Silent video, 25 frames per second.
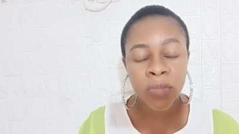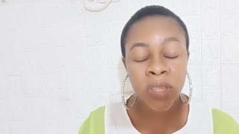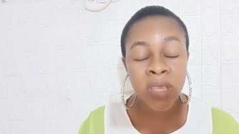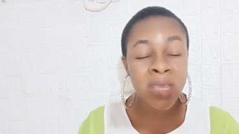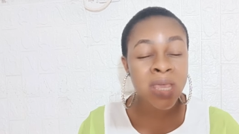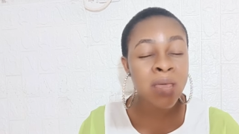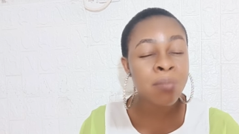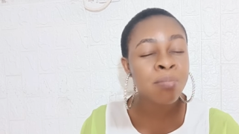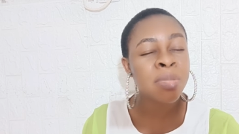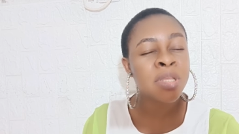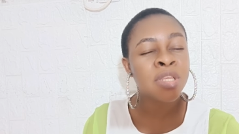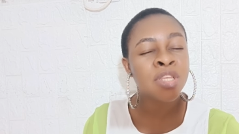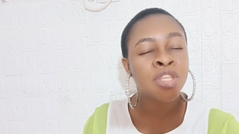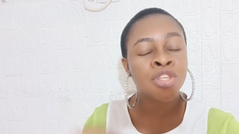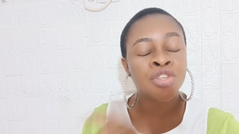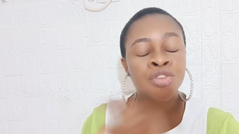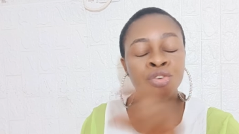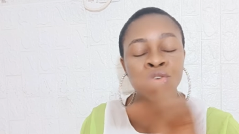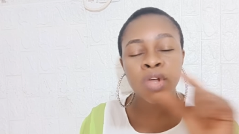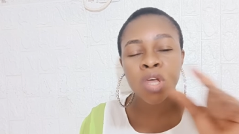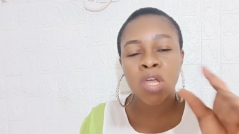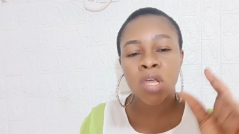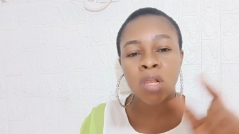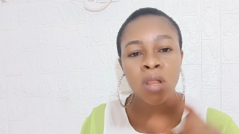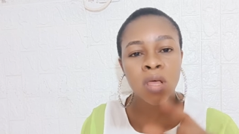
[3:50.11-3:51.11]
it can be
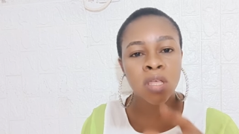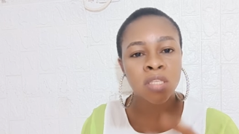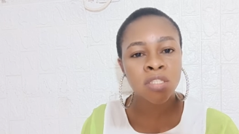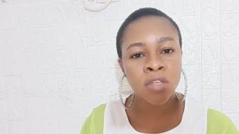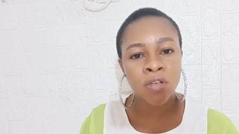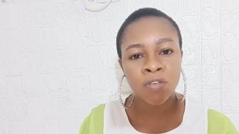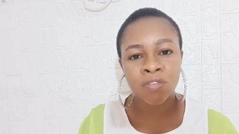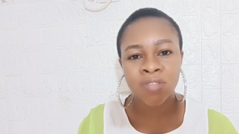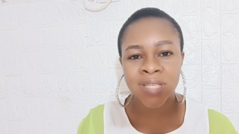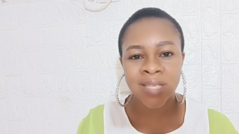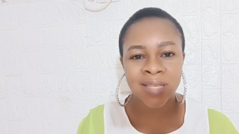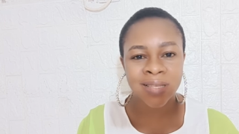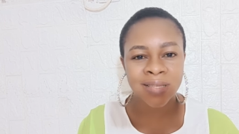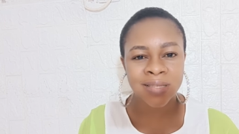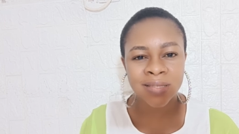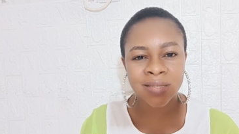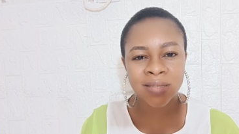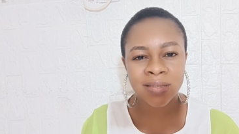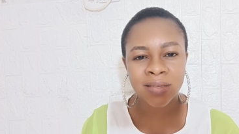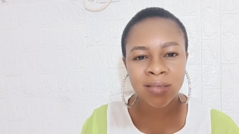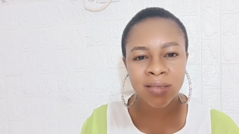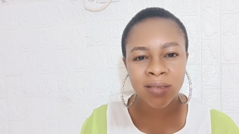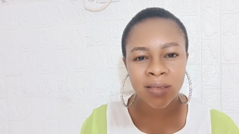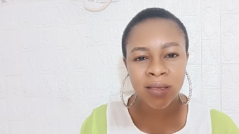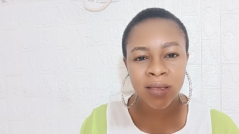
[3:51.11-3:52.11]
destroying lots of
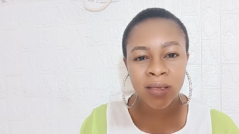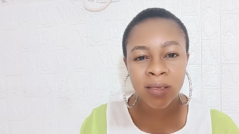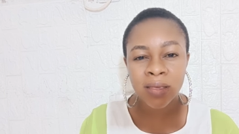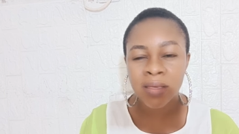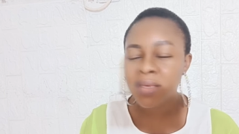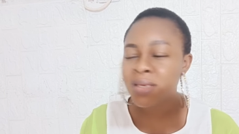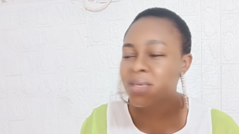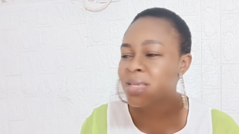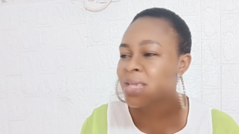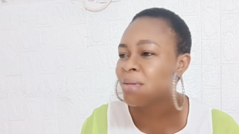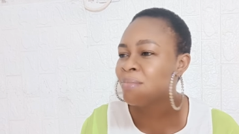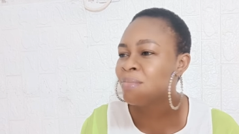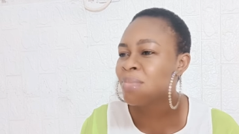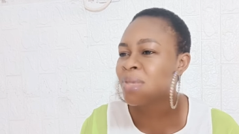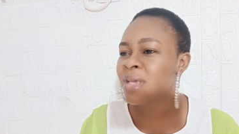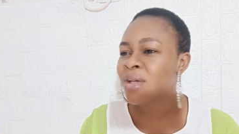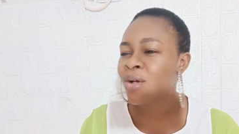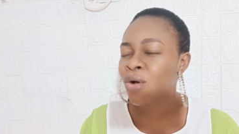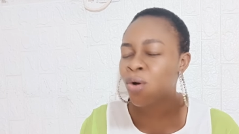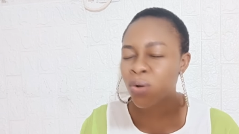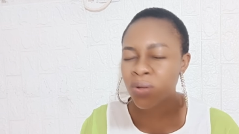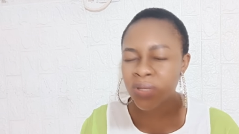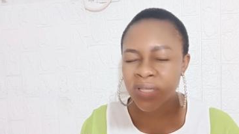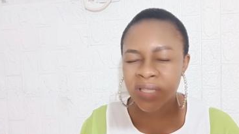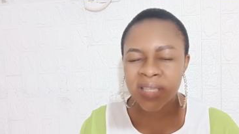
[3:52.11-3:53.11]
things it can be
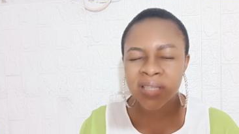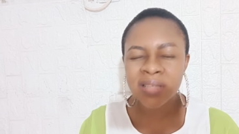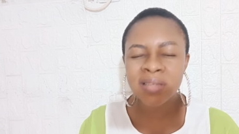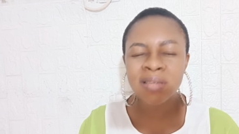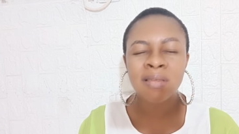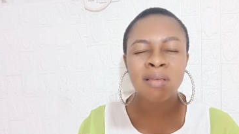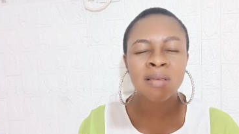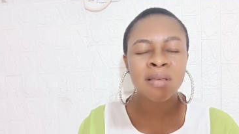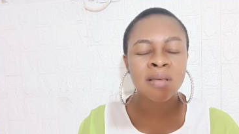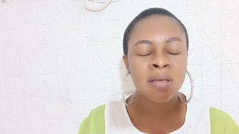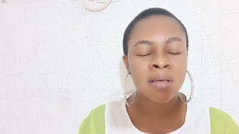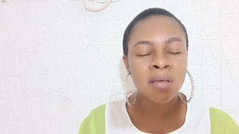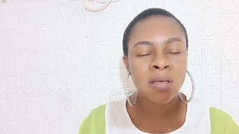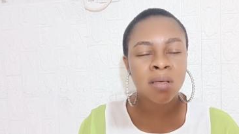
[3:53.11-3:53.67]
causing